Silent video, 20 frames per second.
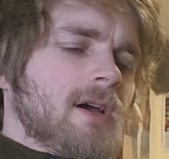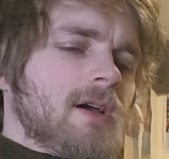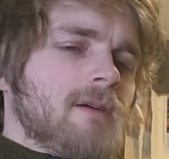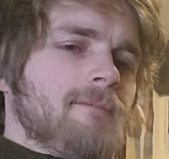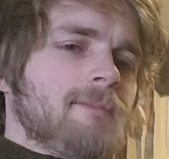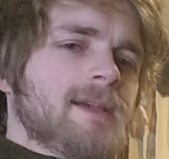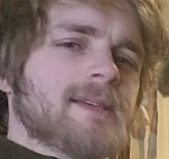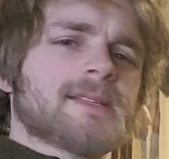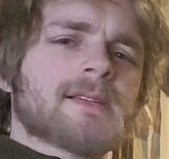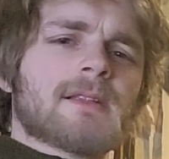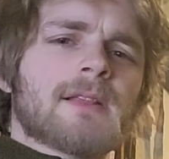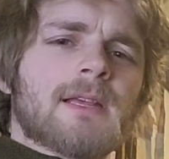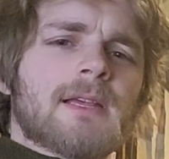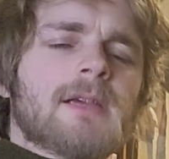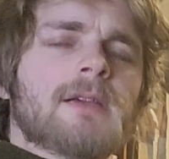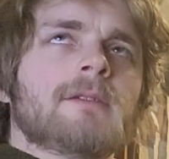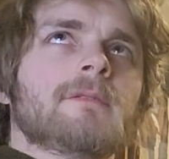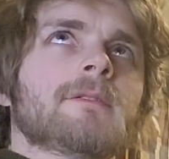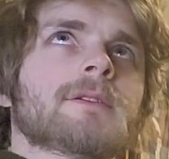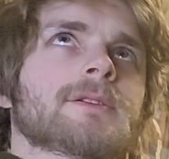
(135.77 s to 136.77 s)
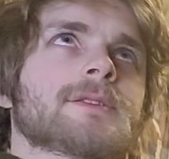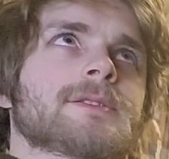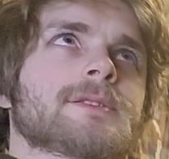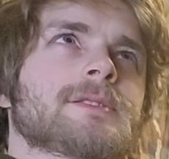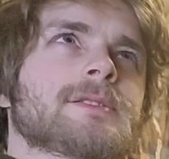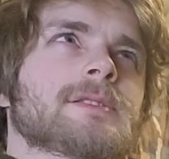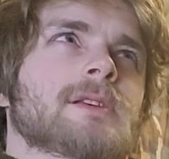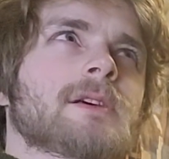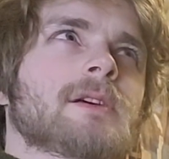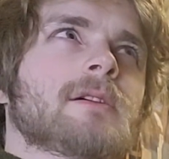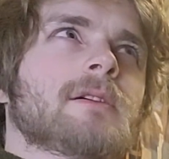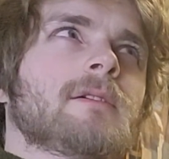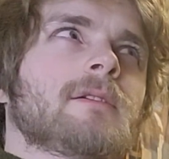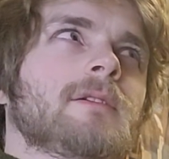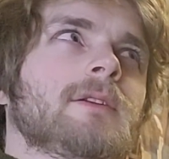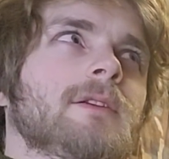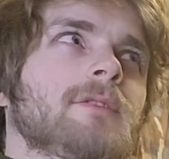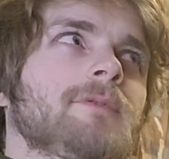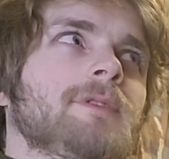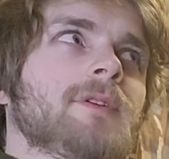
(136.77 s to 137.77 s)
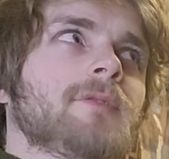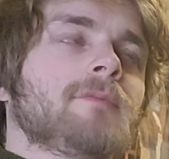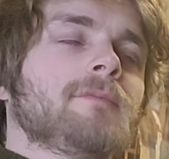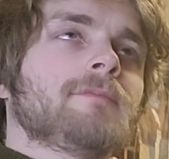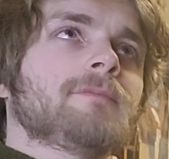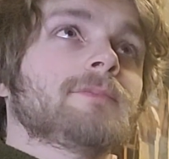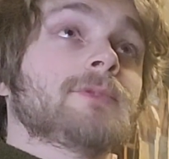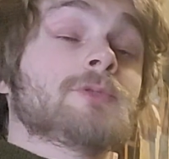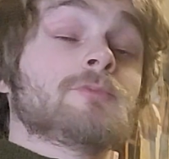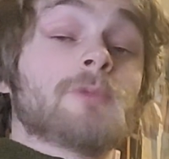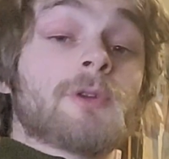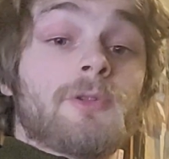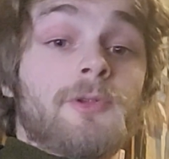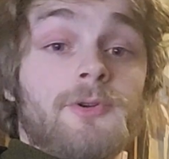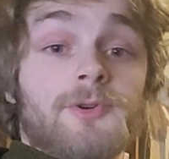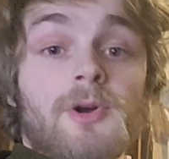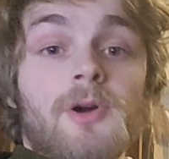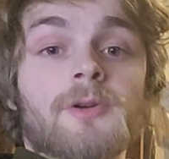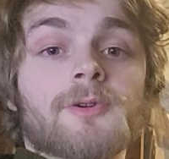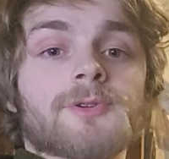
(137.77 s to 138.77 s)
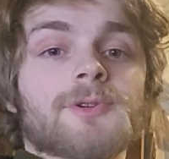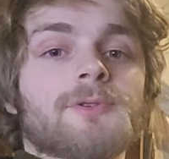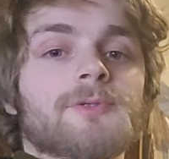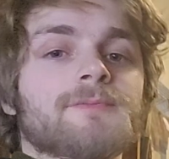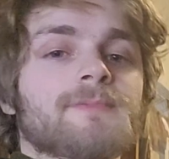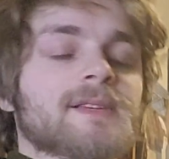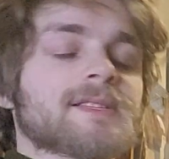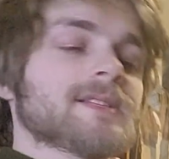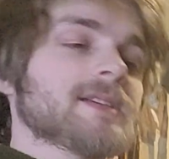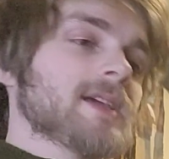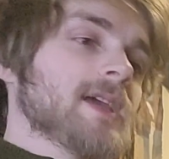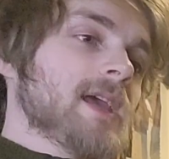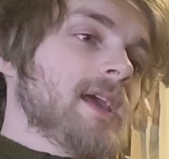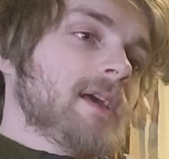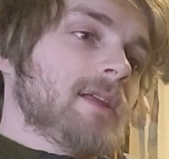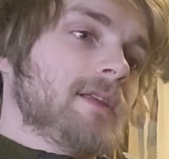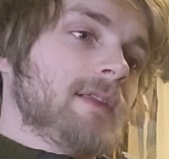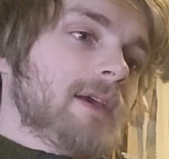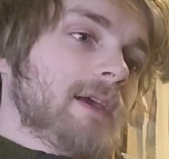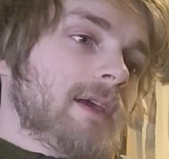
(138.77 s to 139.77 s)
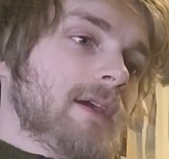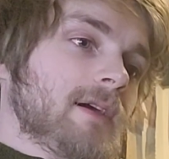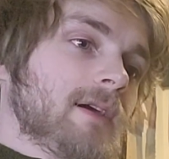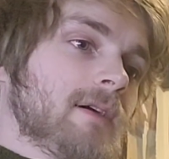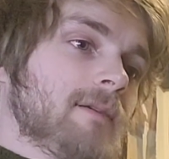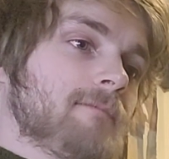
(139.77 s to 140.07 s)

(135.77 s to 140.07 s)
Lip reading: basically this, their one of their daughters goes missing, and they